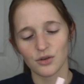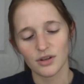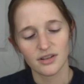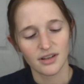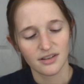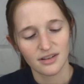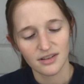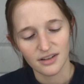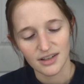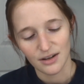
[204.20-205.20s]
So this says the
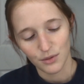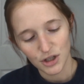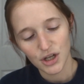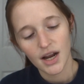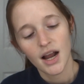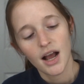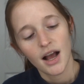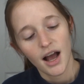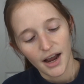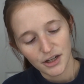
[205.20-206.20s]
16 Wish
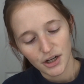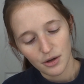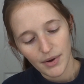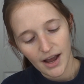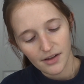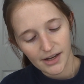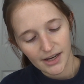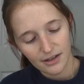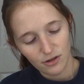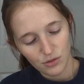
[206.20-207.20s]
eyeshadow
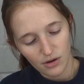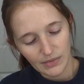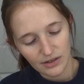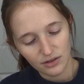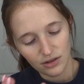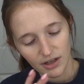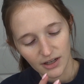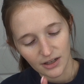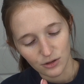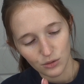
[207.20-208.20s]
palette, the 12 months, it
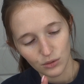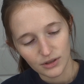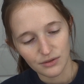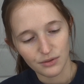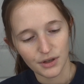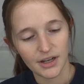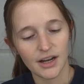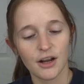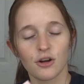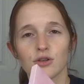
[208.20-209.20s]
is cruelty free.
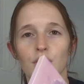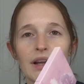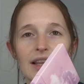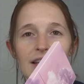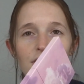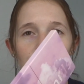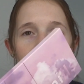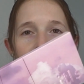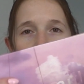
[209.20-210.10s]
So it literally